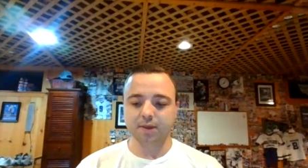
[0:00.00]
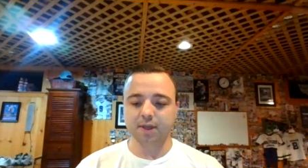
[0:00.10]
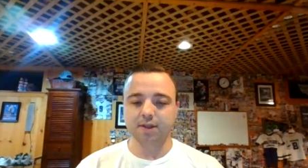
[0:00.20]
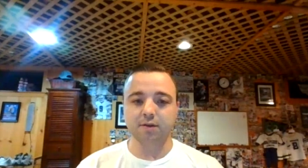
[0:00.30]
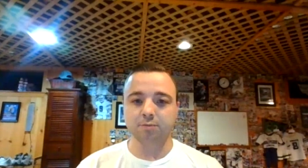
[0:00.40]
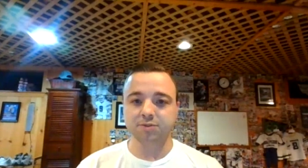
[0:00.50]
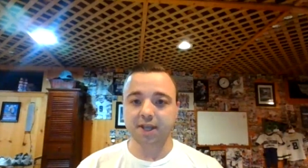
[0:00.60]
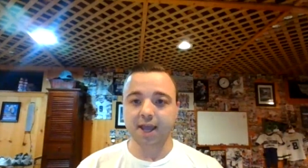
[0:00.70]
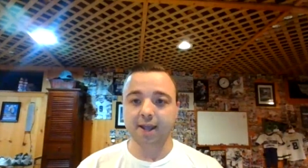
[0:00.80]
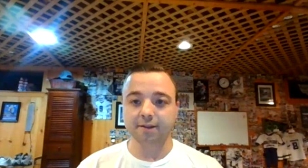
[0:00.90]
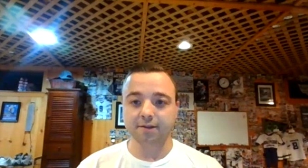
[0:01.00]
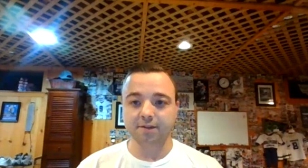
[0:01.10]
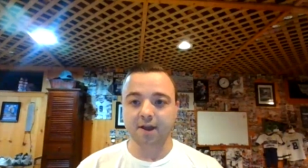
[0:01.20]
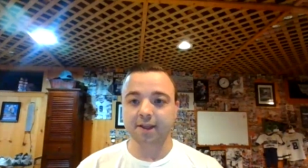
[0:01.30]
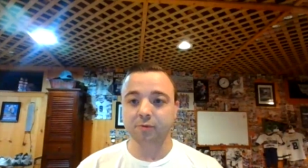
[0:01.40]
it, it almost like a Halo.
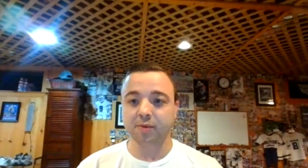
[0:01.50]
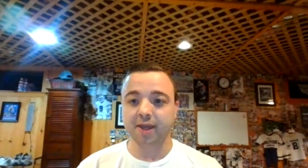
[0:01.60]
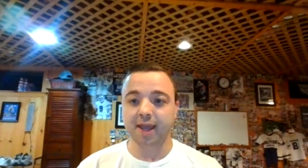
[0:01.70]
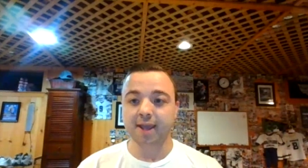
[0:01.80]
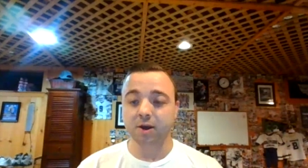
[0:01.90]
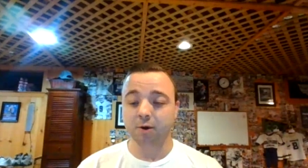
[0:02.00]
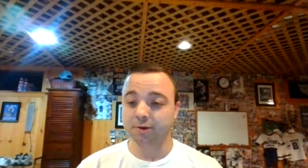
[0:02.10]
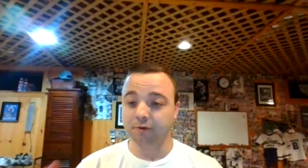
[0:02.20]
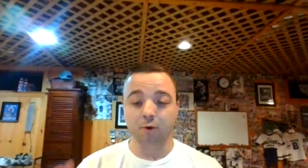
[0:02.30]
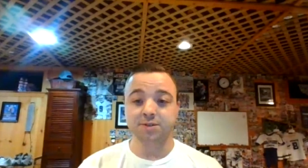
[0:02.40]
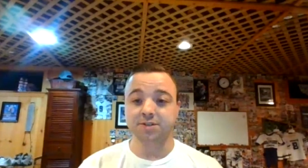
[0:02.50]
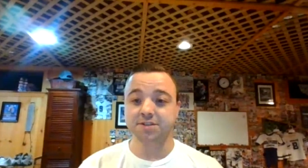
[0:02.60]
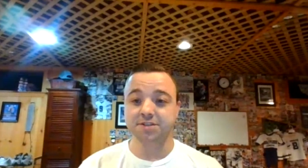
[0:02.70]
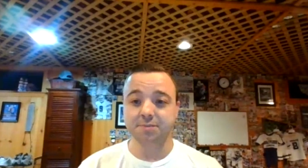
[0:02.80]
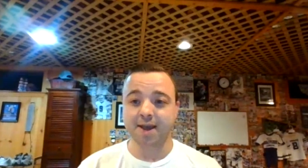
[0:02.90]
It's not like you're playing Halo and you're always
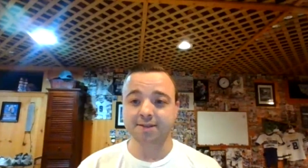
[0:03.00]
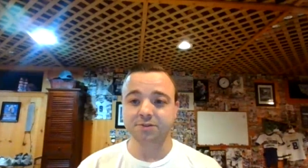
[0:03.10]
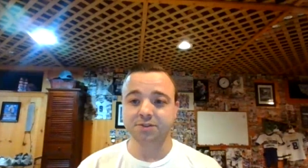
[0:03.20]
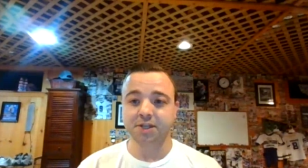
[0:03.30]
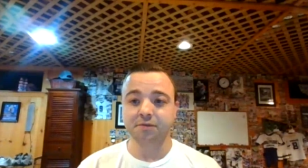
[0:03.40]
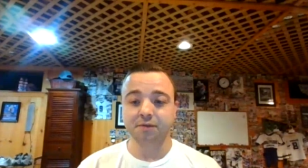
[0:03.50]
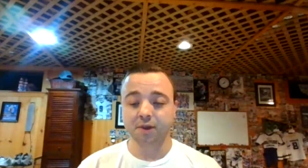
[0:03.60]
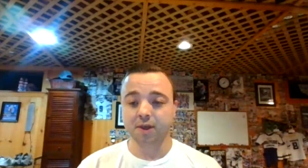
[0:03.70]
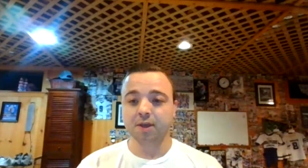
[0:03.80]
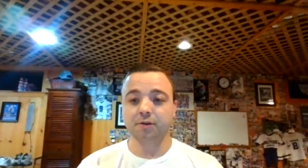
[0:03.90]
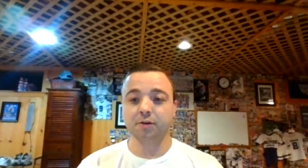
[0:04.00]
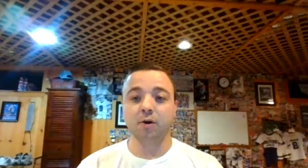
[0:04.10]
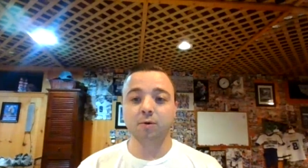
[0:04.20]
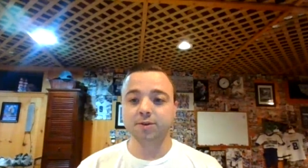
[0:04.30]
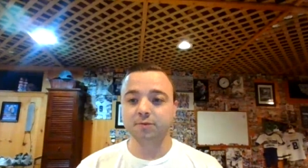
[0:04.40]
going to see Master Chief. You're
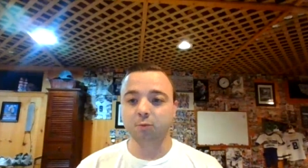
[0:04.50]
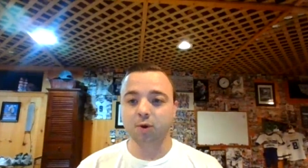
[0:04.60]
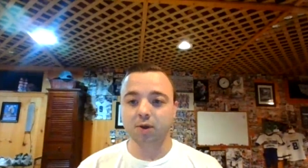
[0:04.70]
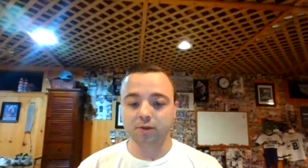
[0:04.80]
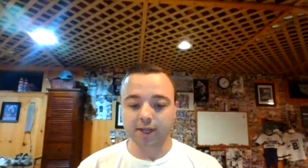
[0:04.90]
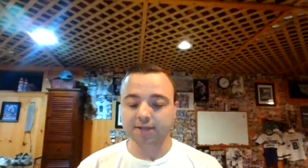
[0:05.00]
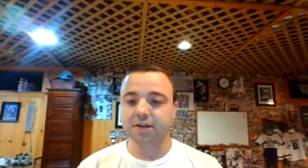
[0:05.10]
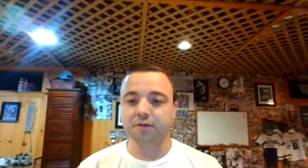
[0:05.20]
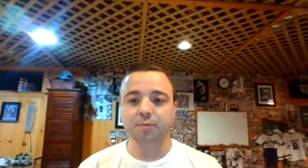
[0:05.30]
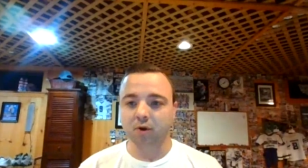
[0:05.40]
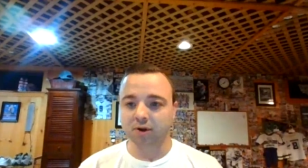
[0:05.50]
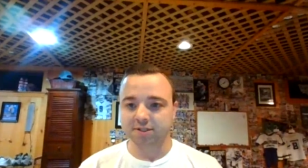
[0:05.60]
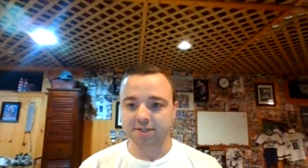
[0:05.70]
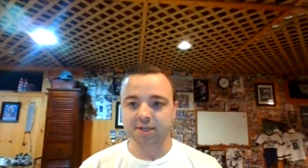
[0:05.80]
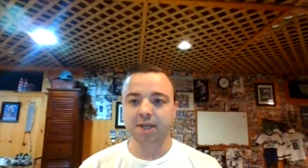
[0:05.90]
always w- you're like a different
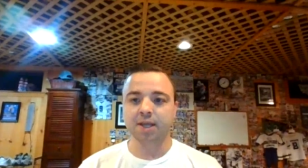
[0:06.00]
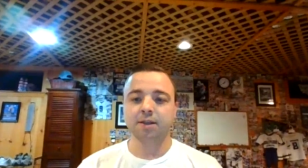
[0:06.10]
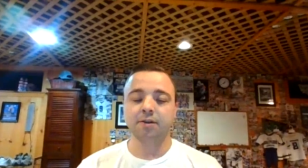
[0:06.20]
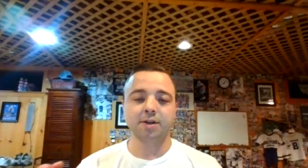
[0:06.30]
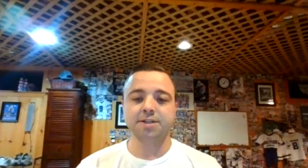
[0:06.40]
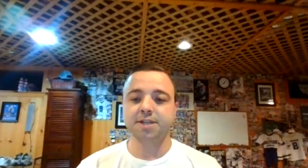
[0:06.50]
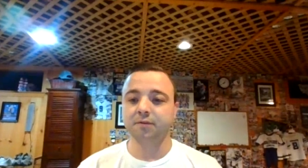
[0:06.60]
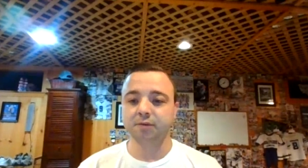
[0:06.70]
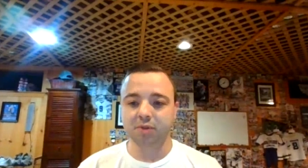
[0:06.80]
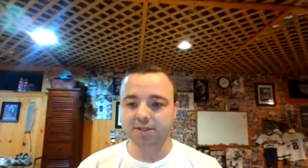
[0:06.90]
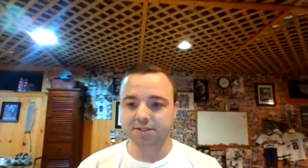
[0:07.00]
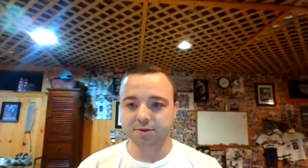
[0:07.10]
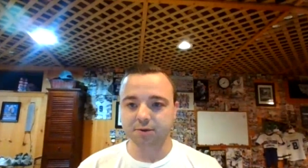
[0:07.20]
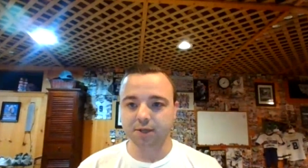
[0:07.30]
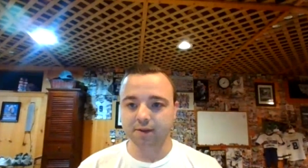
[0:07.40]
person. You're in a different place
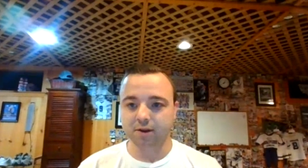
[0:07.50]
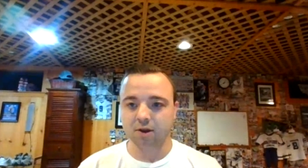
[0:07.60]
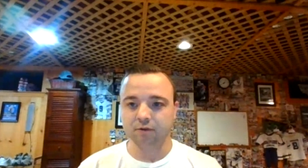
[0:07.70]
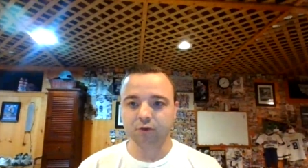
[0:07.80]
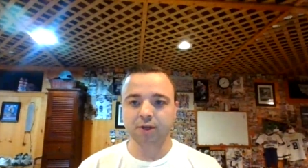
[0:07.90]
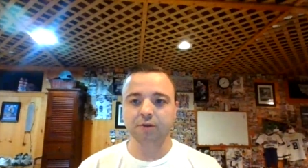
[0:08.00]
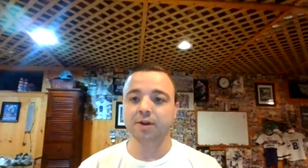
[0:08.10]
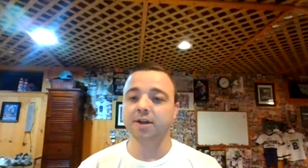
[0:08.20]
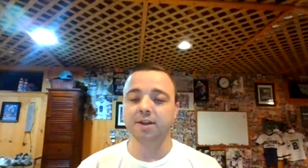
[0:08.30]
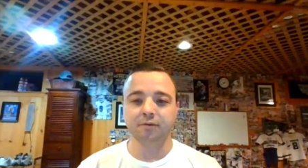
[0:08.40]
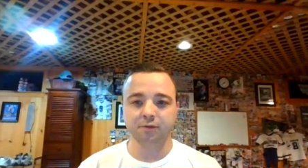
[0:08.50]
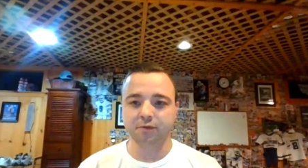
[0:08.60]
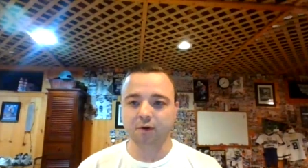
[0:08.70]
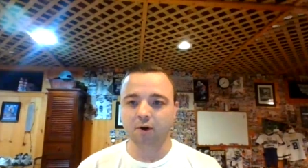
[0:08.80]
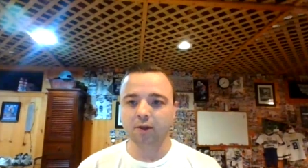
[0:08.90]
in the in the country. You're in a
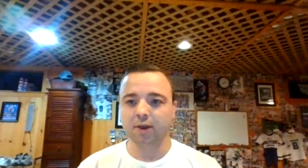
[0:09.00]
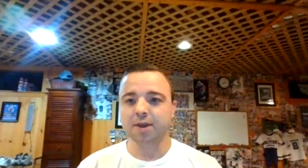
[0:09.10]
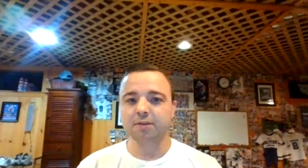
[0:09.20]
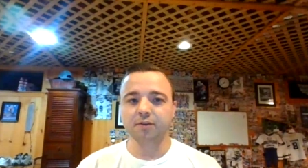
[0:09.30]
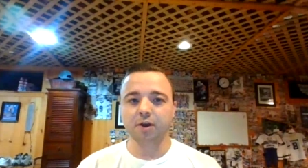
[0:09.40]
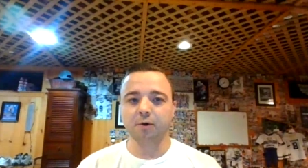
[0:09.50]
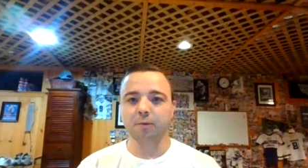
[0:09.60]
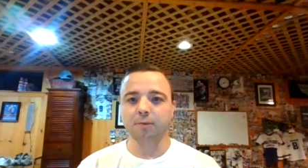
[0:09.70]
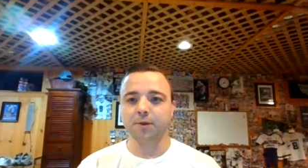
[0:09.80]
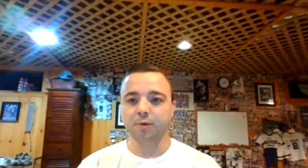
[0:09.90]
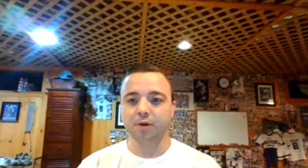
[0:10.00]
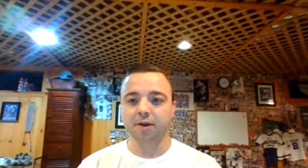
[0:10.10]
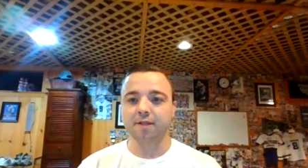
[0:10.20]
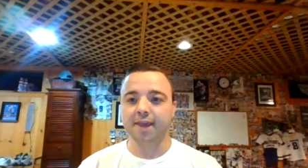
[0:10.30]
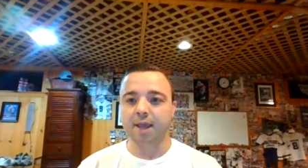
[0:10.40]
different vault. So you know
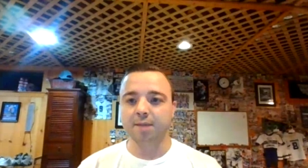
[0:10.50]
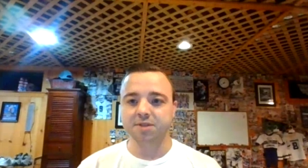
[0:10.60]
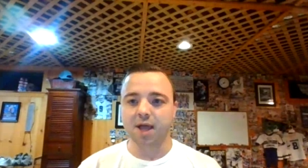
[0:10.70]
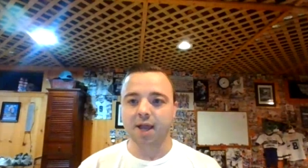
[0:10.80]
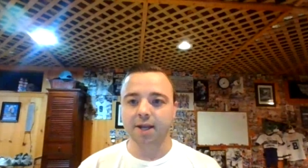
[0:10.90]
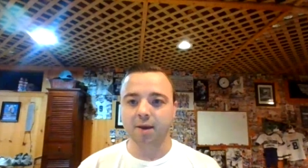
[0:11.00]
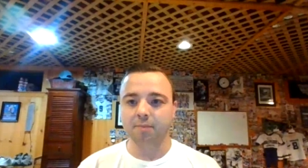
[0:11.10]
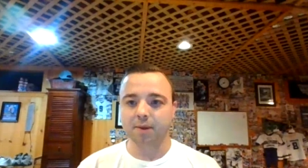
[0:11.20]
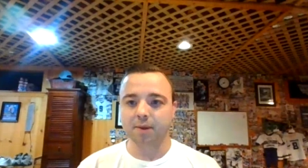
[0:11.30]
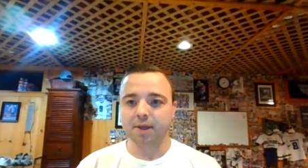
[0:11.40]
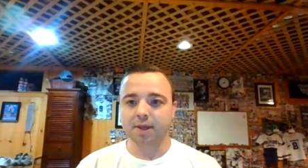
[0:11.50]
none of the games line up